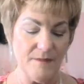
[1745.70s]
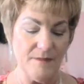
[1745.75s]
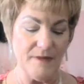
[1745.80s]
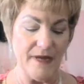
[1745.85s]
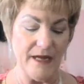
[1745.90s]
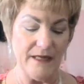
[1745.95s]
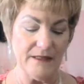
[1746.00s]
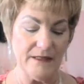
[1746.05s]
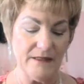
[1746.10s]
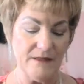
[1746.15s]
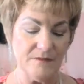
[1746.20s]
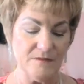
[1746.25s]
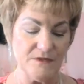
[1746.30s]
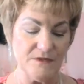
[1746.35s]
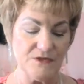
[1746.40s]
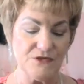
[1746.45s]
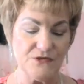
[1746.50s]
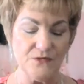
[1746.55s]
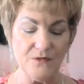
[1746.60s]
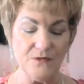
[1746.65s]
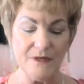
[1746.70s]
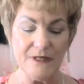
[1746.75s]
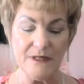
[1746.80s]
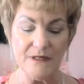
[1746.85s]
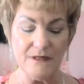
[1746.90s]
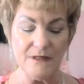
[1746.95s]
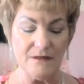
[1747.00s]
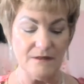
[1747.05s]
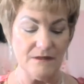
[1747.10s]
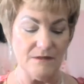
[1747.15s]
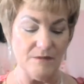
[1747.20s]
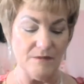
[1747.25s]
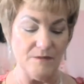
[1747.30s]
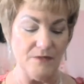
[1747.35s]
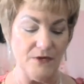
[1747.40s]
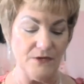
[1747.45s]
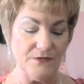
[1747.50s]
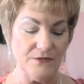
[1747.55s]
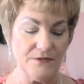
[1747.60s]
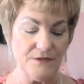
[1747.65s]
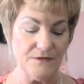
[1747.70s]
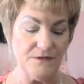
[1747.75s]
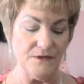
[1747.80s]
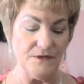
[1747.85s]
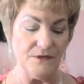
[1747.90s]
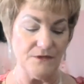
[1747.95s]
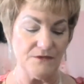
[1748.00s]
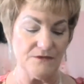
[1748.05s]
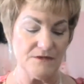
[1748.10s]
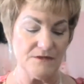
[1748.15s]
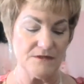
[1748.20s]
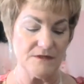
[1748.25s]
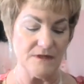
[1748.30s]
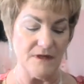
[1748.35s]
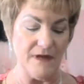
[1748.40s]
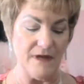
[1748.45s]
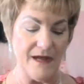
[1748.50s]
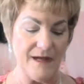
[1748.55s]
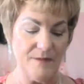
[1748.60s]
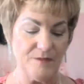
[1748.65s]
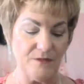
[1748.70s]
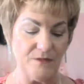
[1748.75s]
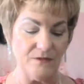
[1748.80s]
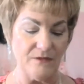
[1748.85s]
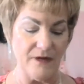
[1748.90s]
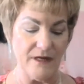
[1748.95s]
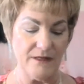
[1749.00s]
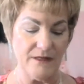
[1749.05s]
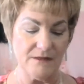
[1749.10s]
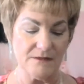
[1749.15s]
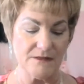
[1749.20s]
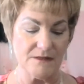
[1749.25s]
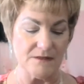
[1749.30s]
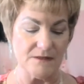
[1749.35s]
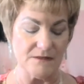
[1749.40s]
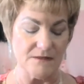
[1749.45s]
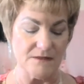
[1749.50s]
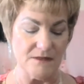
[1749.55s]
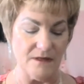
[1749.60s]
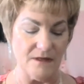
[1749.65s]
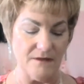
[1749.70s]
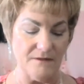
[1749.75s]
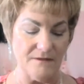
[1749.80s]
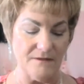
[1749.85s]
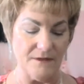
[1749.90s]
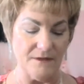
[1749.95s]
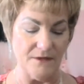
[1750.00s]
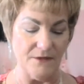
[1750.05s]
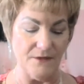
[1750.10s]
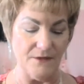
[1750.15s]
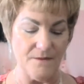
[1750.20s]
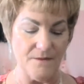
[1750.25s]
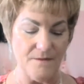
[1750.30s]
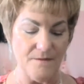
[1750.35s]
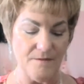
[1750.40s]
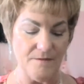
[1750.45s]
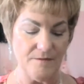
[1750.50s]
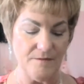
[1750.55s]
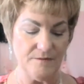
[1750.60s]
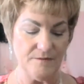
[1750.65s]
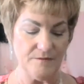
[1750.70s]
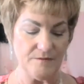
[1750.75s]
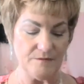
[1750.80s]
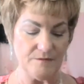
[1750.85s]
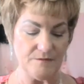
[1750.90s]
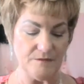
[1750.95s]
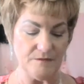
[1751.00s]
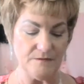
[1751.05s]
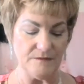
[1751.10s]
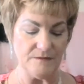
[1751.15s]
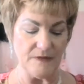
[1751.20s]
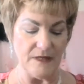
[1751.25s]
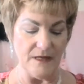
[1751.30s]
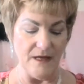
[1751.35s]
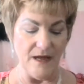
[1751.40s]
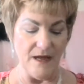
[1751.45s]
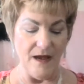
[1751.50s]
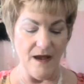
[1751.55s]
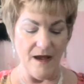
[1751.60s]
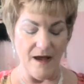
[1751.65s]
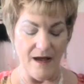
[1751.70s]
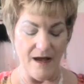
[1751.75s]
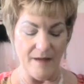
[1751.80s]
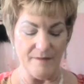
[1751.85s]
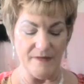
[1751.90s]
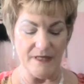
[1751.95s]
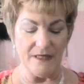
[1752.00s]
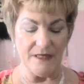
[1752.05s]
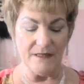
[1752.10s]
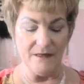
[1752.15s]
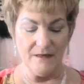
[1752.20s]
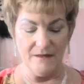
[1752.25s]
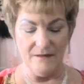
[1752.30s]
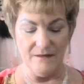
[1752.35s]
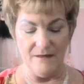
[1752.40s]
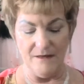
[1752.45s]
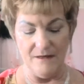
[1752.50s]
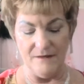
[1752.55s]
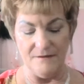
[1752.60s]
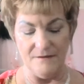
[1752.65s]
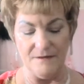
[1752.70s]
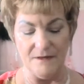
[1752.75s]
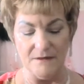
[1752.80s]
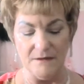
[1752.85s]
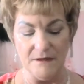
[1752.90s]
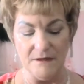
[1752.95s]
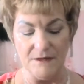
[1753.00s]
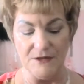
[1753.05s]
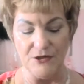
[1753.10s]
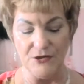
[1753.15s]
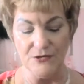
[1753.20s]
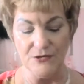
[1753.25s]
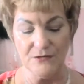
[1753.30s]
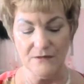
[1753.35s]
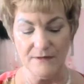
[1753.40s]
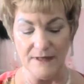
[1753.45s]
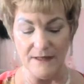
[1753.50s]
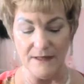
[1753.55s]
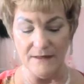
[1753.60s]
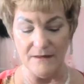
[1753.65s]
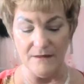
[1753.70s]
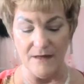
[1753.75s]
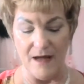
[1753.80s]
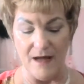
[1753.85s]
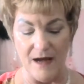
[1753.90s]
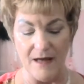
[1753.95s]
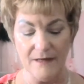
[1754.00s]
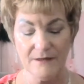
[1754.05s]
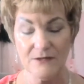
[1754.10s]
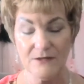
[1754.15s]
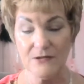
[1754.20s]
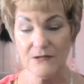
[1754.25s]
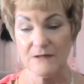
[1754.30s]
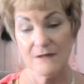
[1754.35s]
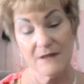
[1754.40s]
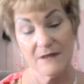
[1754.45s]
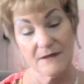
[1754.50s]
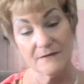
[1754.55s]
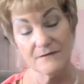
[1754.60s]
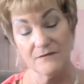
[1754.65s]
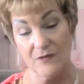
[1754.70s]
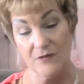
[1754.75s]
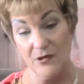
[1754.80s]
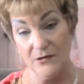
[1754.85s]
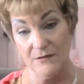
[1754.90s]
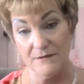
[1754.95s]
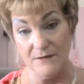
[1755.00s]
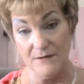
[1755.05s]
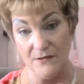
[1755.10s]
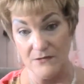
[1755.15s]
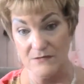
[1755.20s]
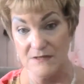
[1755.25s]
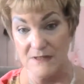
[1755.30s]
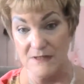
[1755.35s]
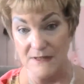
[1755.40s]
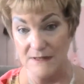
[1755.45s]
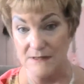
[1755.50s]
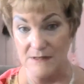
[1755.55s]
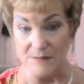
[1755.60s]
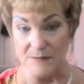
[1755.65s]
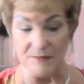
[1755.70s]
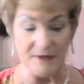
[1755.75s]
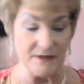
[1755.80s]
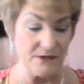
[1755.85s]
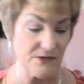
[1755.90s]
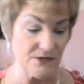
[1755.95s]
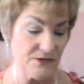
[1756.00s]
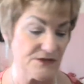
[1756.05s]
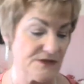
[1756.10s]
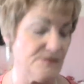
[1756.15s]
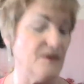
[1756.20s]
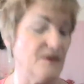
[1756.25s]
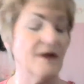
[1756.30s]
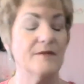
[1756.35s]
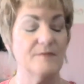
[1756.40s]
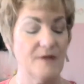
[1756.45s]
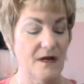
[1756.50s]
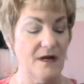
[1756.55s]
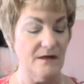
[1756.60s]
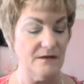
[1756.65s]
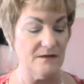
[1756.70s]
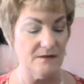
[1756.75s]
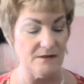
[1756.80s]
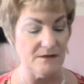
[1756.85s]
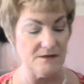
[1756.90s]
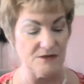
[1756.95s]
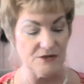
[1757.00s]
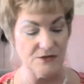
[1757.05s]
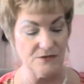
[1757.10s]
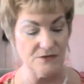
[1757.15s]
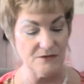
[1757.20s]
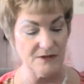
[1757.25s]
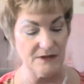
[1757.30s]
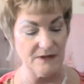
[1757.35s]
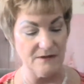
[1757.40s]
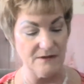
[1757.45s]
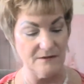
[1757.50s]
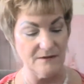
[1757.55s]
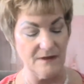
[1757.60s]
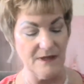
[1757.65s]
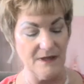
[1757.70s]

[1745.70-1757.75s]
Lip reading: padding between both of those apparatuses on there. I mean, the Laguna, I could convert those into pierce, but I'm not going to do it